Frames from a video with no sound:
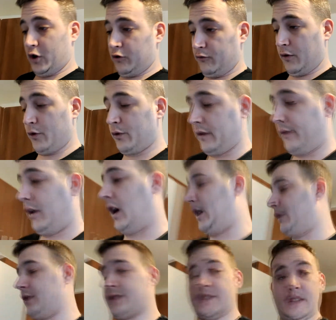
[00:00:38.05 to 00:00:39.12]

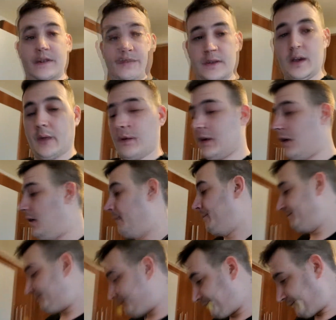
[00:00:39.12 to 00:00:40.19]
coronavirus stuff going
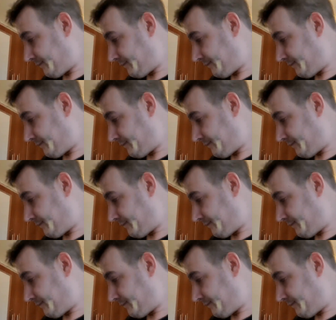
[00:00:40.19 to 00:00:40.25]
on,